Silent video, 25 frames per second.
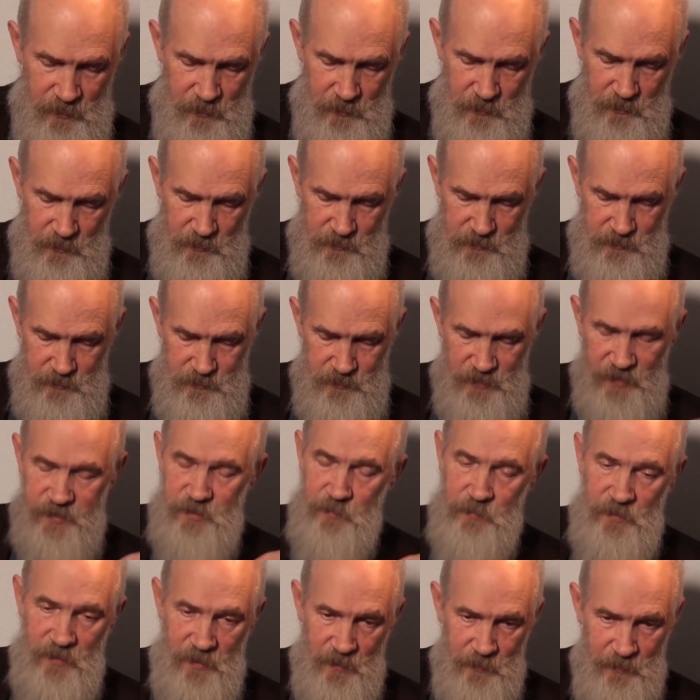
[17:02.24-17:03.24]
plants
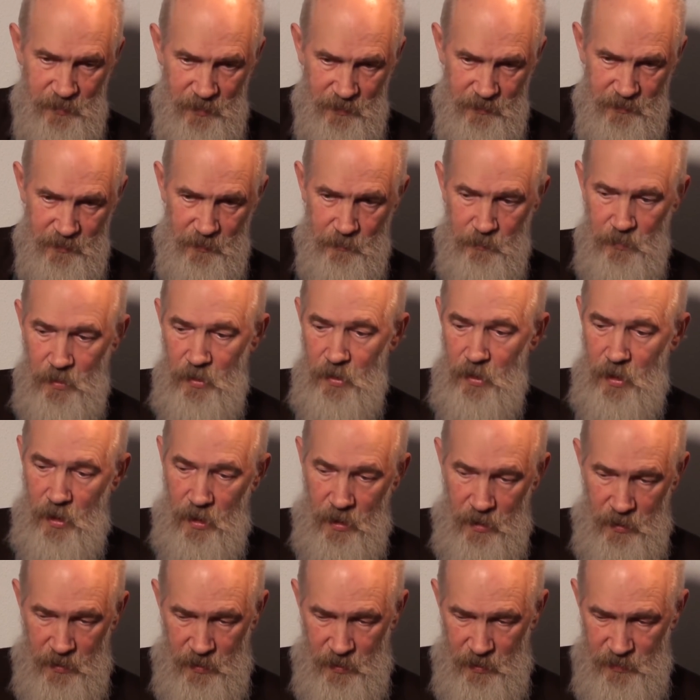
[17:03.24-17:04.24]
emit phosphorus
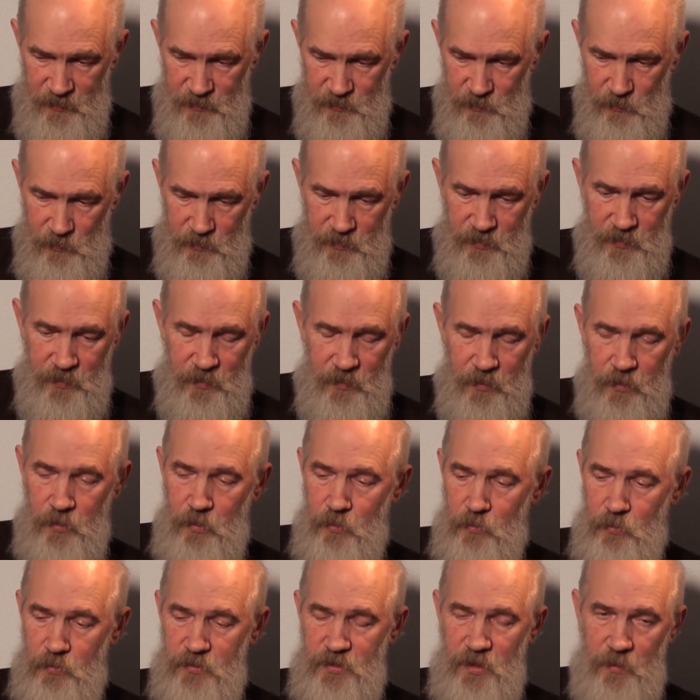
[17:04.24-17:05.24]
into the soil,
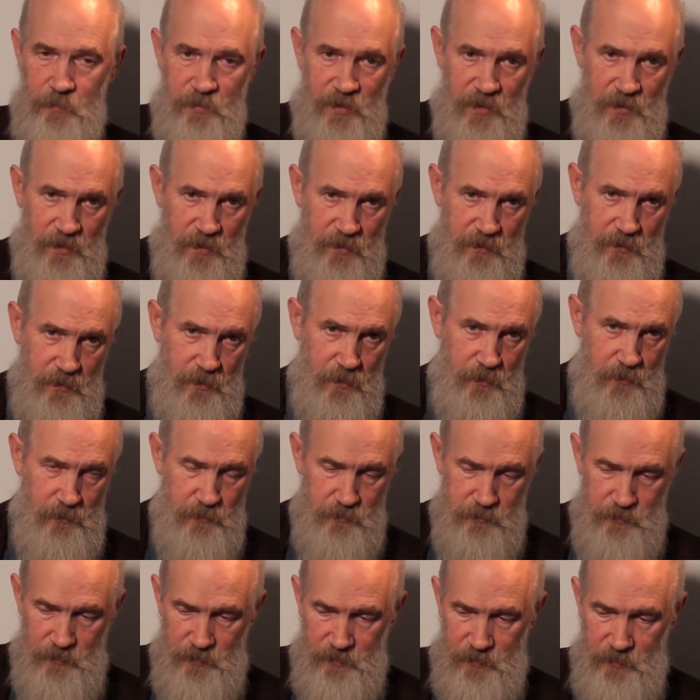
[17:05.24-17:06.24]
thereby
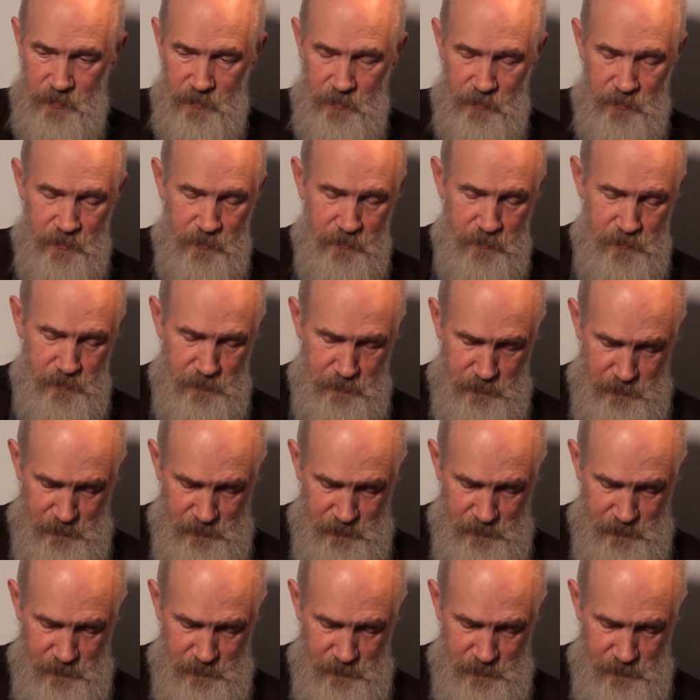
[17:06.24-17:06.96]
enriching it